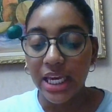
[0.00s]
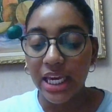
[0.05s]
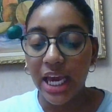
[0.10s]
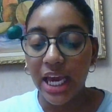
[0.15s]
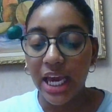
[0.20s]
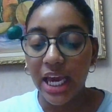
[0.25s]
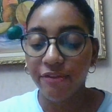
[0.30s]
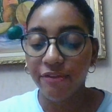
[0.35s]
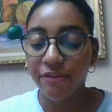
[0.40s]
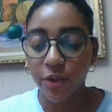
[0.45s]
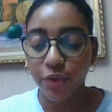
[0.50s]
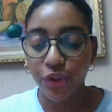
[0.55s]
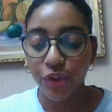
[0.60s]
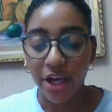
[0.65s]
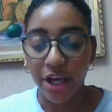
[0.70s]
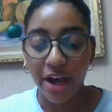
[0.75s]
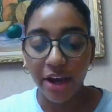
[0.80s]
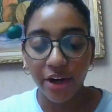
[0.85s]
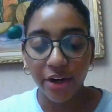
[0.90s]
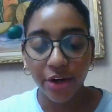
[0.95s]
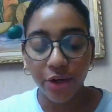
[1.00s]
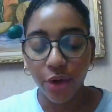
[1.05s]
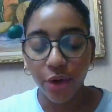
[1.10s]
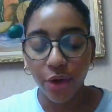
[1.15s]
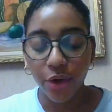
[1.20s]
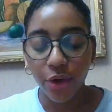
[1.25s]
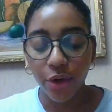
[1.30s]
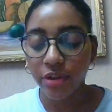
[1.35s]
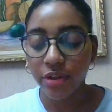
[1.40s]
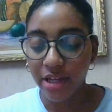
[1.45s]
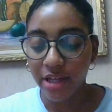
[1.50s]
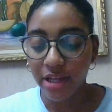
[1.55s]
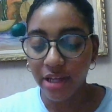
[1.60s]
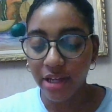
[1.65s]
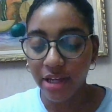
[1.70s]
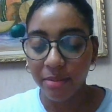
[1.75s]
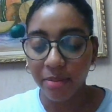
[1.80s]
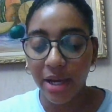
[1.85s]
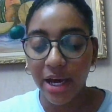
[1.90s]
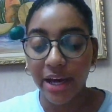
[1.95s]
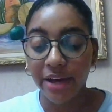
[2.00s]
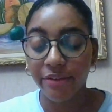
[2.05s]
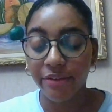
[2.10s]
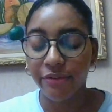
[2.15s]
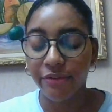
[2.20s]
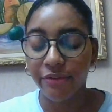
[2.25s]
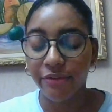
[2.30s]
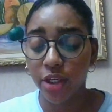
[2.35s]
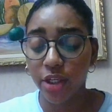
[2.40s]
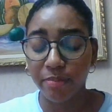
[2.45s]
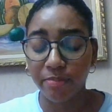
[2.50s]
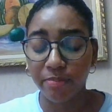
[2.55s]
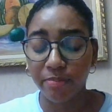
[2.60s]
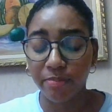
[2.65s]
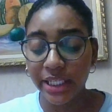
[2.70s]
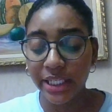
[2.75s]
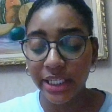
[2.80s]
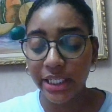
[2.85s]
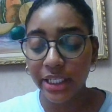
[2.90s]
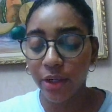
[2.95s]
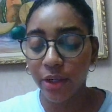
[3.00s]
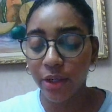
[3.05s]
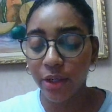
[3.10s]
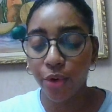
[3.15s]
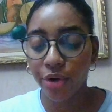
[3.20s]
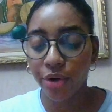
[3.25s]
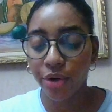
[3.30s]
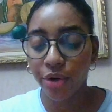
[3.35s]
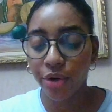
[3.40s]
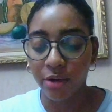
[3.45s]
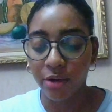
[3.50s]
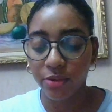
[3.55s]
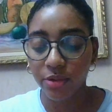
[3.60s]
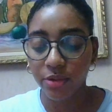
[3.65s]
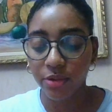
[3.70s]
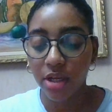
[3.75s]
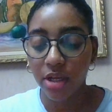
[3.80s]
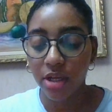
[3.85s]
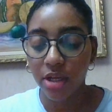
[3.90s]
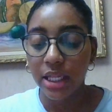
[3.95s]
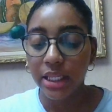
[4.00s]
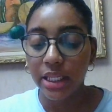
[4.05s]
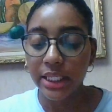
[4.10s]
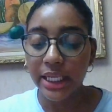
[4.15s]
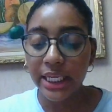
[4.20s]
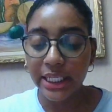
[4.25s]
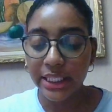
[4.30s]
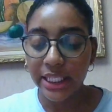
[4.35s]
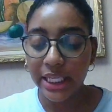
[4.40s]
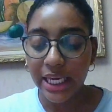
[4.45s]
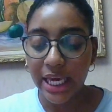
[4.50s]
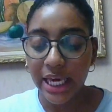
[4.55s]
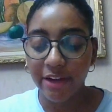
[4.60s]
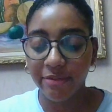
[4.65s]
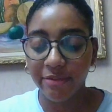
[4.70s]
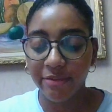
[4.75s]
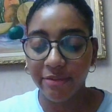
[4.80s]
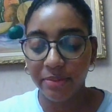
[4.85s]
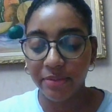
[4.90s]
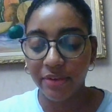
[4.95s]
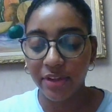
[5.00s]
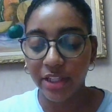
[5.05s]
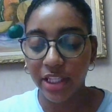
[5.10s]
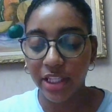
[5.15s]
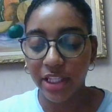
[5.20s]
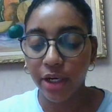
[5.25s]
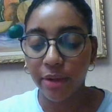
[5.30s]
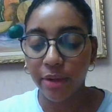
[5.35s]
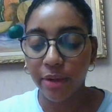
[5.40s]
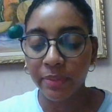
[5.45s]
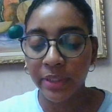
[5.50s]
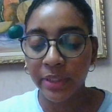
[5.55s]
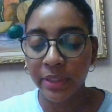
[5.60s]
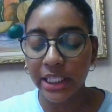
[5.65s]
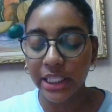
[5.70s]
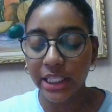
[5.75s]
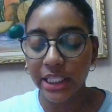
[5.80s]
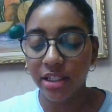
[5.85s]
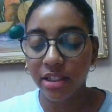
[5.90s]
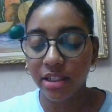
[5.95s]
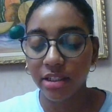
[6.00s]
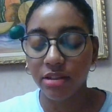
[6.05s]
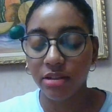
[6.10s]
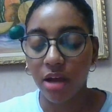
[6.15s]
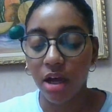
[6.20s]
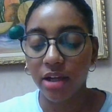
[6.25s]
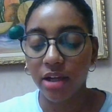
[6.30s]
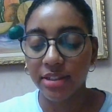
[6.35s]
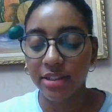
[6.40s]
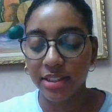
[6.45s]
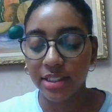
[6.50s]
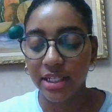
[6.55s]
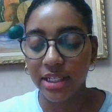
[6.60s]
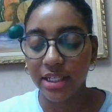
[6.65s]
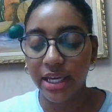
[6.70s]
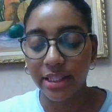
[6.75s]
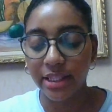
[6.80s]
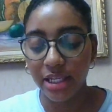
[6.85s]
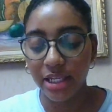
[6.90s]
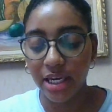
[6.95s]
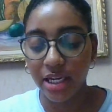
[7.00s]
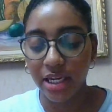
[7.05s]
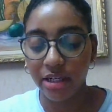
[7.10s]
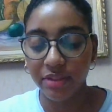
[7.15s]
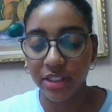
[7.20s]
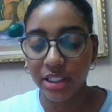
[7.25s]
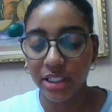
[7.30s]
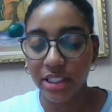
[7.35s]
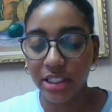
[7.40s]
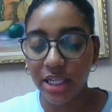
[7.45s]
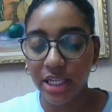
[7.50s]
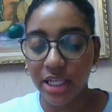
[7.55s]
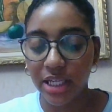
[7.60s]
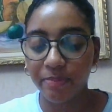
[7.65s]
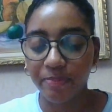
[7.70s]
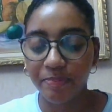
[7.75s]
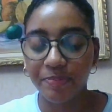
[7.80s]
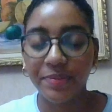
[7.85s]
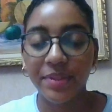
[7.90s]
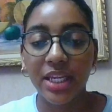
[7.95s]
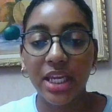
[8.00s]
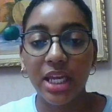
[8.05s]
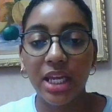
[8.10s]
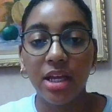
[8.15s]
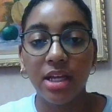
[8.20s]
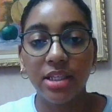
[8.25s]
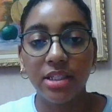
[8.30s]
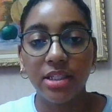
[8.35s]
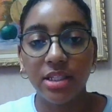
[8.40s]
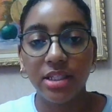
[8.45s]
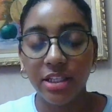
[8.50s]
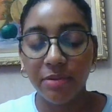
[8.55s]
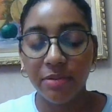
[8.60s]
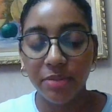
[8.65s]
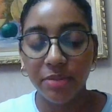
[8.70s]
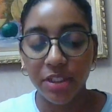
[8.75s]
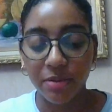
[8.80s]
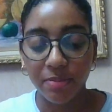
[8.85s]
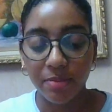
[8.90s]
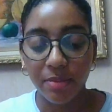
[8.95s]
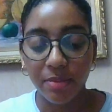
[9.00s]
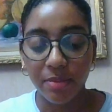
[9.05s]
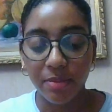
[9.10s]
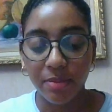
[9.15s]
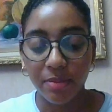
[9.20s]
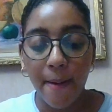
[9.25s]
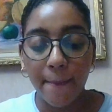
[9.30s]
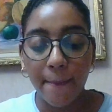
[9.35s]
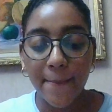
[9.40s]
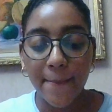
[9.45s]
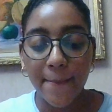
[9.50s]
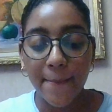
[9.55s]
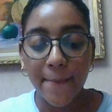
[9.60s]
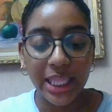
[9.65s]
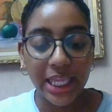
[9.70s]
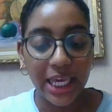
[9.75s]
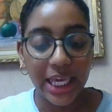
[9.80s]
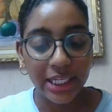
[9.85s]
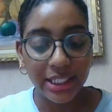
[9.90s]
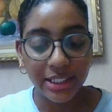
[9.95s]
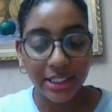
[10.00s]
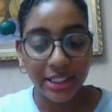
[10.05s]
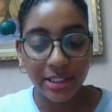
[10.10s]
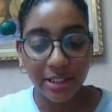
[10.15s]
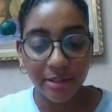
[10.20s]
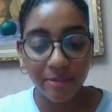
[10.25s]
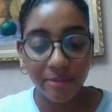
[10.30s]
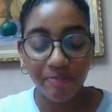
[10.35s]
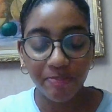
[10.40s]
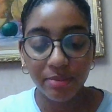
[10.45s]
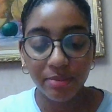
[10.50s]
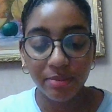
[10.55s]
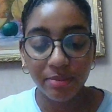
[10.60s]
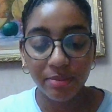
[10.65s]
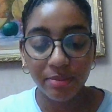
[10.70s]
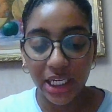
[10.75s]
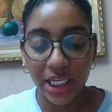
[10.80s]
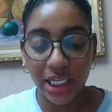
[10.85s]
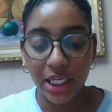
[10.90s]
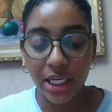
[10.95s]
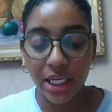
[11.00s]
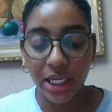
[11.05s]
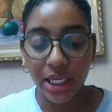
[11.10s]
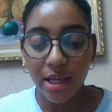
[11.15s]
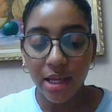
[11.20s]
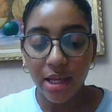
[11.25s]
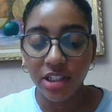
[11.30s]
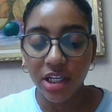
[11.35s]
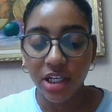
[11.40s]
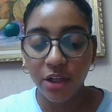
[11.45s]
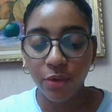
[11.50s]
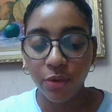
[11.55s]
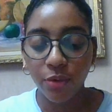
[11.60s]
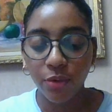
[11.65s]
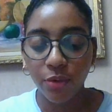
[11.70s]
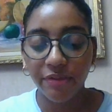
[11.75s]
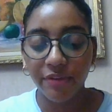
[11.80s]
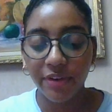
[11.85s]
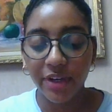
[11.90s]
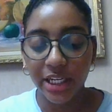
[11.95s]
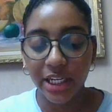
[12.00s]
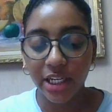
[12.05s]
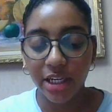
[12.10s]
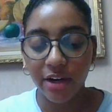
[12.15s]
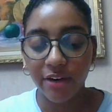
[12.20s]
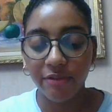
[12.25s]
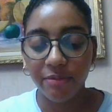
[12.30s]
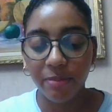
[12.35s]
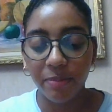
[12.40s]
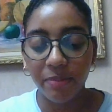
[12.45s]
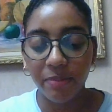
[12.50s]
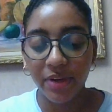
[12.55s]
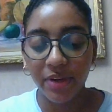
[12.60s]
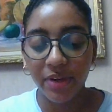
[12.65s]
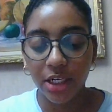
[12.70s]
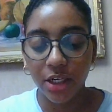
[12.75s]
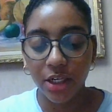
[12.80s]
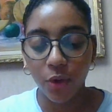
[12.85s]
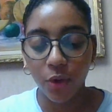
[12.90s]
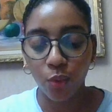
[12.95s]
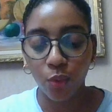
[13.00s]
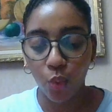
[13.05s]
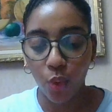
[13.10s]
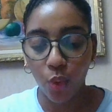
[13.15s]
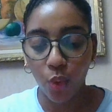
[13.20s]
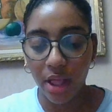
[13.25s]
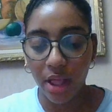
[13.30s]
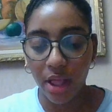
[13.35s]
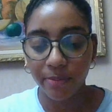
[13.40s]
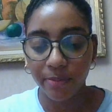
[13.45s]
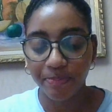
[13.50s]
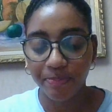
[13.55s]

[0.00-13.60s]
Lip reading: I feel tired all the time. I feel completely worn out. Lately, I've been feeling completely exhausted at the end of the day. Symptom malaise, meaning general feeling of being unwell.